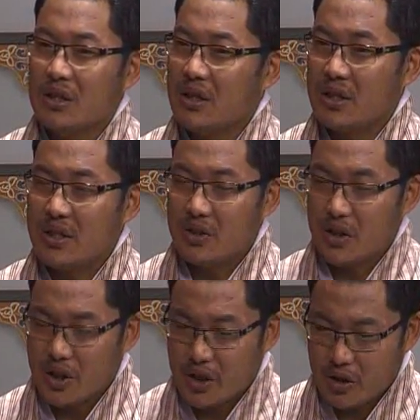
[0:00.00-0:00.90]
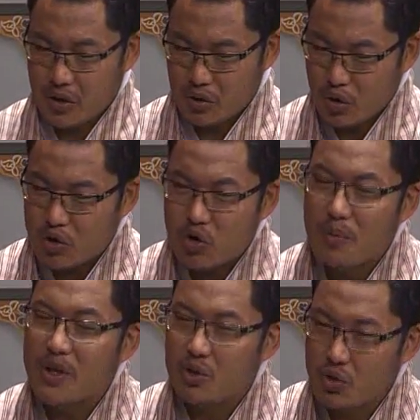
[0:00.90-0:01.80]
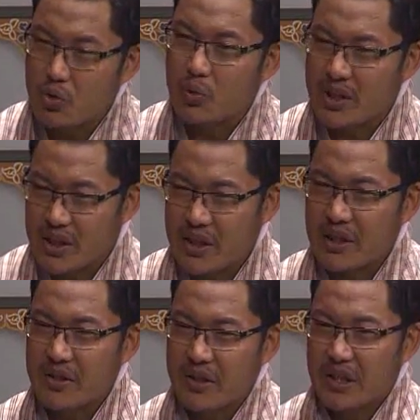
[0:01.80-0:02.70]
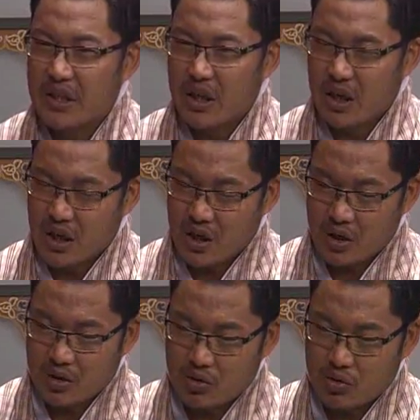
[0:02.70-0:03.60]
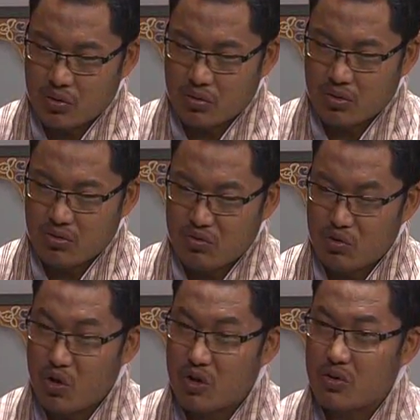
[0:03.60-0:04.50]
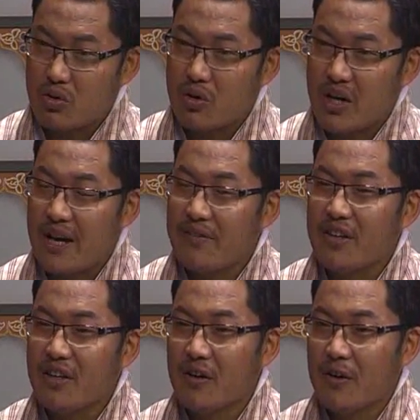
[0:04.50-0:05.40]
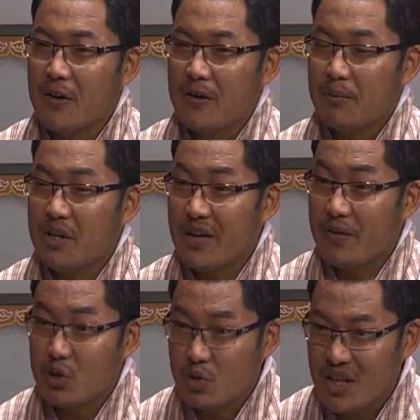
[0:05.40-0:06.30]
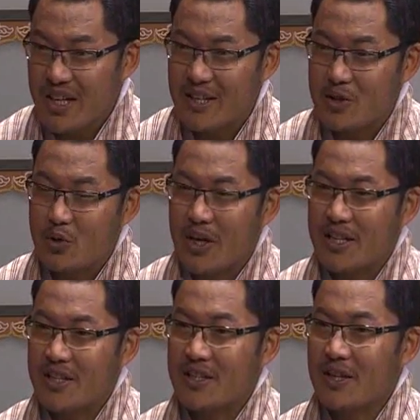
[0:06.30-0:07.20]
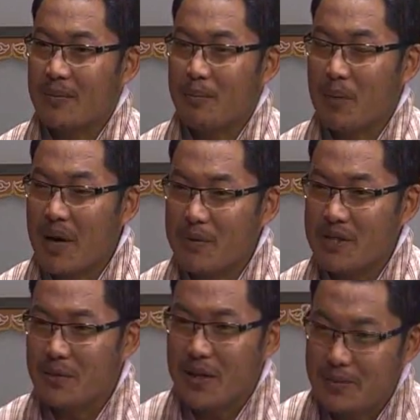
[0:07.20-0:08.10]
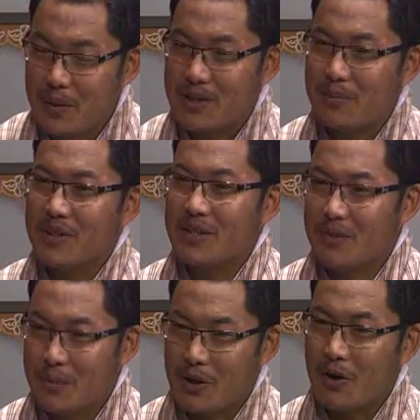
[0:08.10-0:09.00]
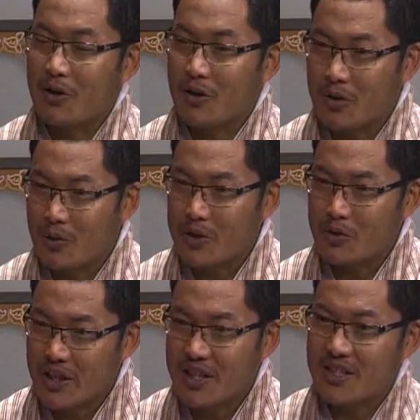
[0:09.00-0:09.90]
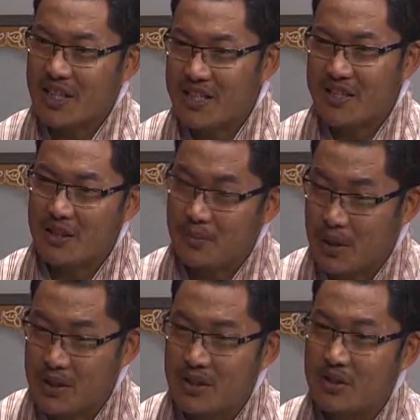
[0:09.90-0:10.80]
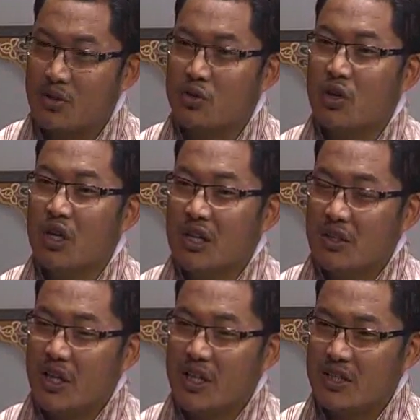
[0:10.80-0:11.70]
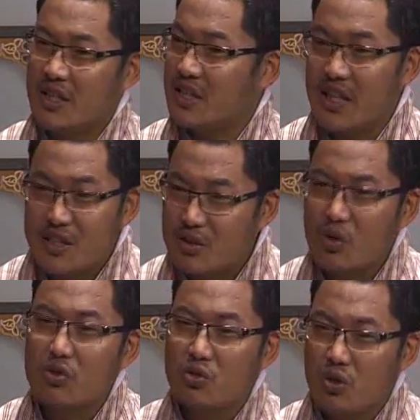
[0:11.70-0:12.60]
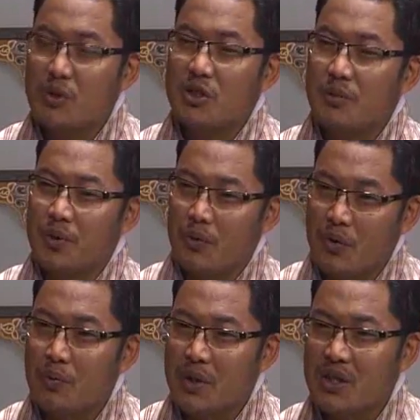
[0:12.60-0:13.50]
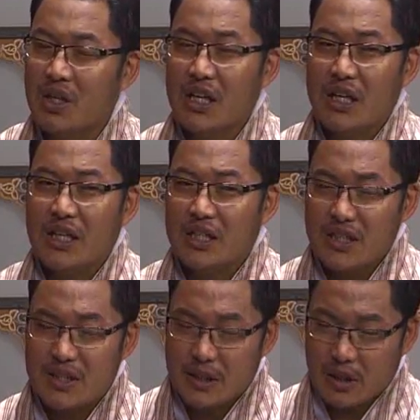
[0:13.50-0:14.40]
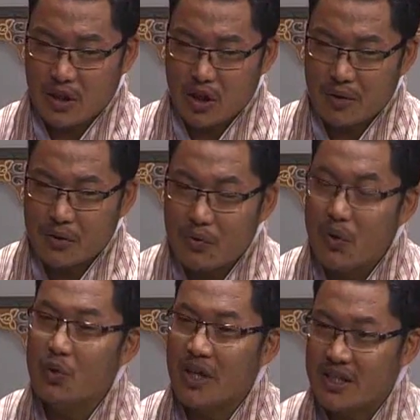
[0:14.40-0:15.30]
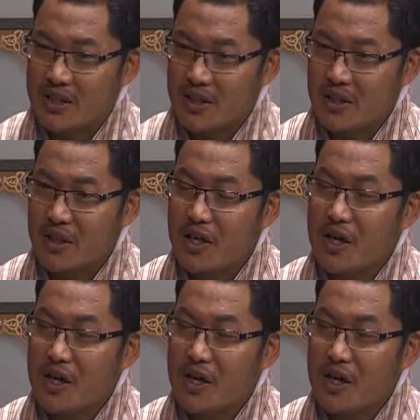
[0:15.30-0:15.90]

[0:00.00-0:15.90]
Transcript: It is not so much to do with not having been able to click together my principle and party principle, or what you think is right is the party don't think is right. That is not so much of a view, but it is of the view that